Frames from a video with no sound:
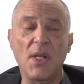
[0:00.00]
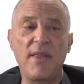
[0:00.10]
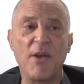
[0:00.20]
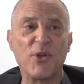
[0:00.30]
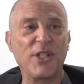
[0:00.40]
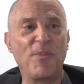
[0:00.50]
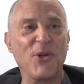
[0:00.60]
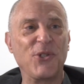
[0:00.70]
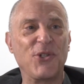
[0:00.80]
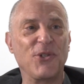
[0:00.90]
they were
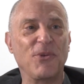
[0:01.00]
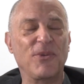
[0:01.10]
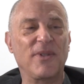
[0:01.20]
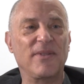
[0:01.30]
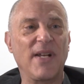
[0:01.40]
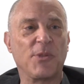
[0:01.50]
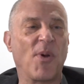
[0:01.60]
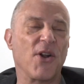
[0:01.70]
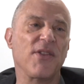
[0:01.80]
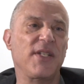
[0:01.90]
supposed to, as
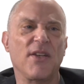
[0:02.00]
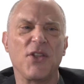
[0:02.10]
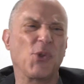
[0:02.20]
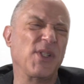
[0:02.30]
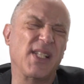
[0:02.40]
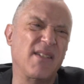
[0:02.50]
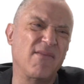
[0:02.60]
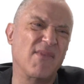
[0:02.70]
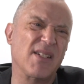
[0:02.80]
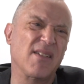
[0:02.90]
part of the deal, this was
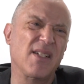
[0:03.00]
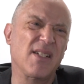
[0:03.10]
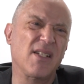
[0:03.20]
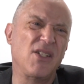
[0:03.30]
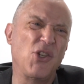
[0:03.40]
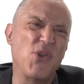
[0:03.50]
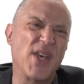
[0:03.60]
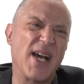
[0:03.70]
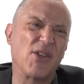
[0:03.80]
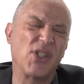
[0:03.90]
in
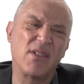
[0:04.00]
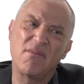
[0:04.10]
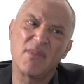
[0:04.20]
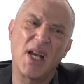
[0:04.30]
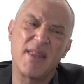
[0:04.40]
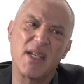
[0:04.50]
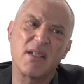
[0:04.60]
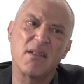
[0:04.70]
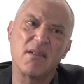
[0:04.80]
2000, I think,